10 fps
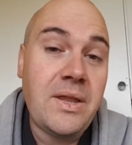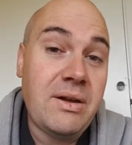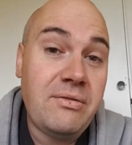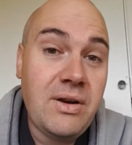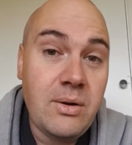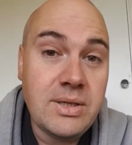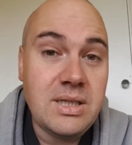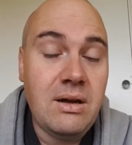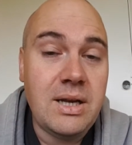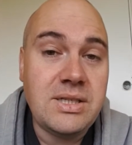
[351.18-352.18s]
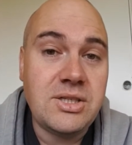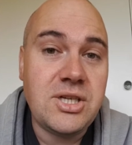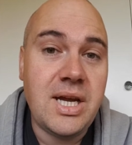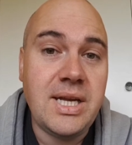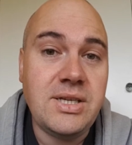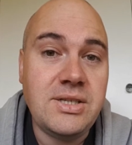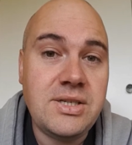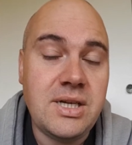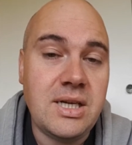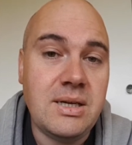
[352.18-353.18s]
That flow is likely to
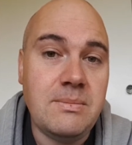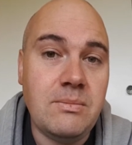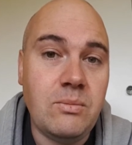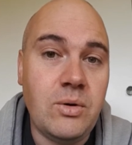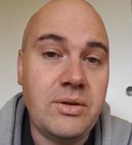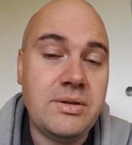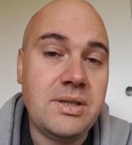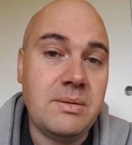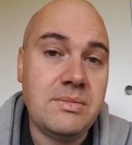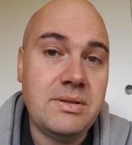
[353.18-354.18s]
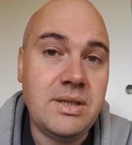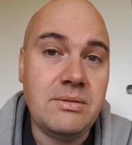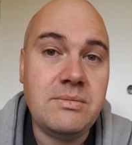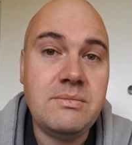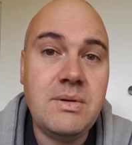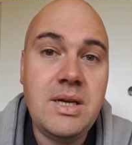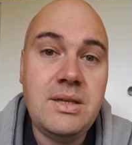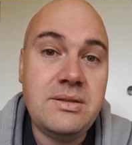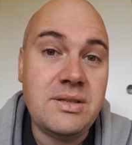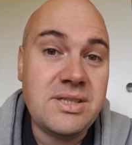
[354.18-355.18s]
change with the
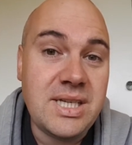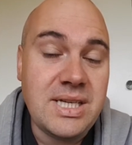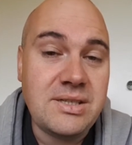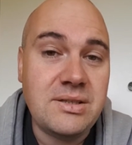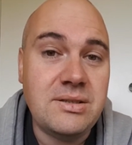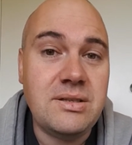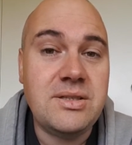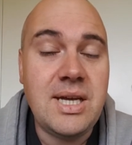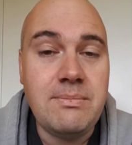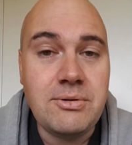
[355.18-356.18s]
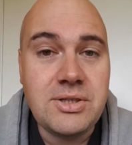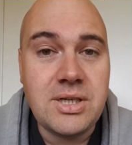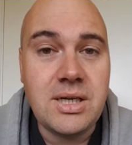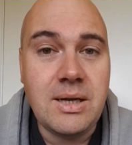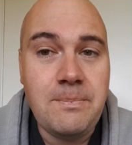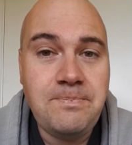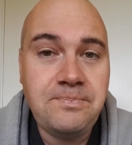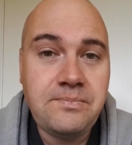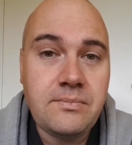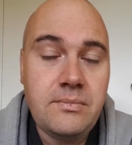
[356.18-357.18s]
season, the temperature.
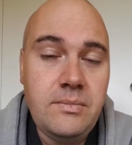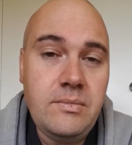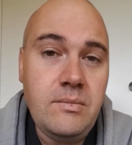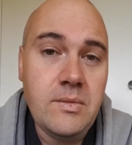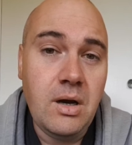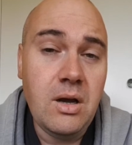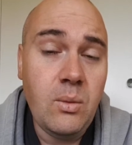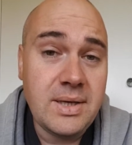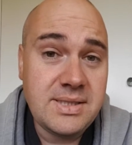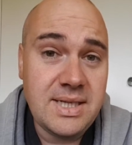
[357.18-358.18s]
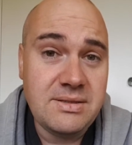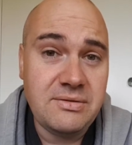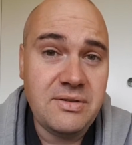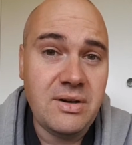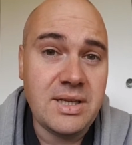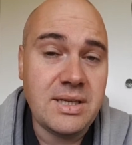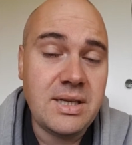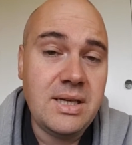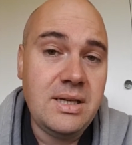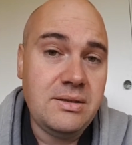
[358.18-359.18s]
I always tend to find
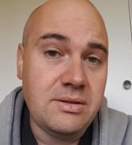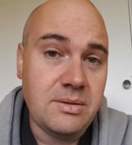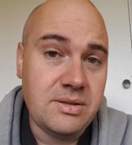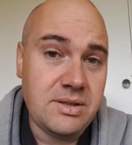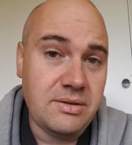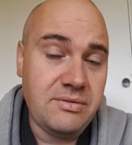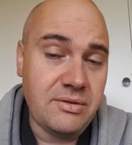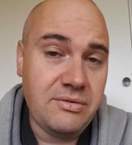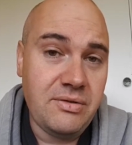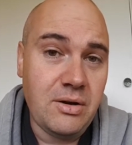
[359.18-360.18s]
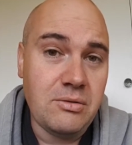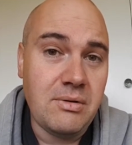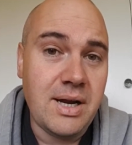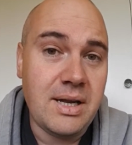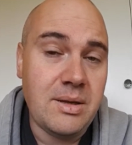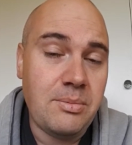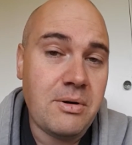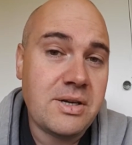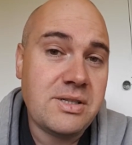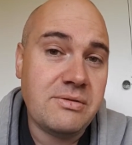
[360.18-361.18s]
that the flow rate and the
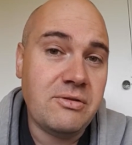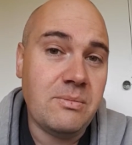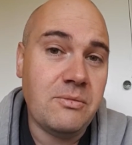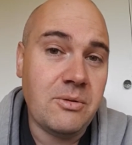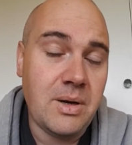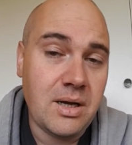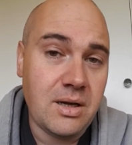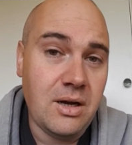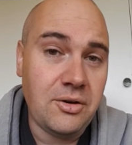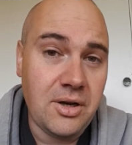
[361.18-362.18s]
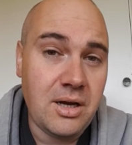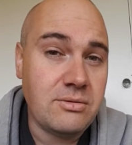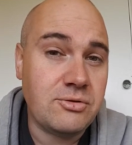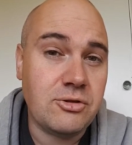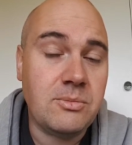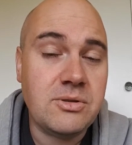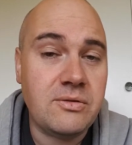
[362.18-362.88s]
pressure from a garden hose drops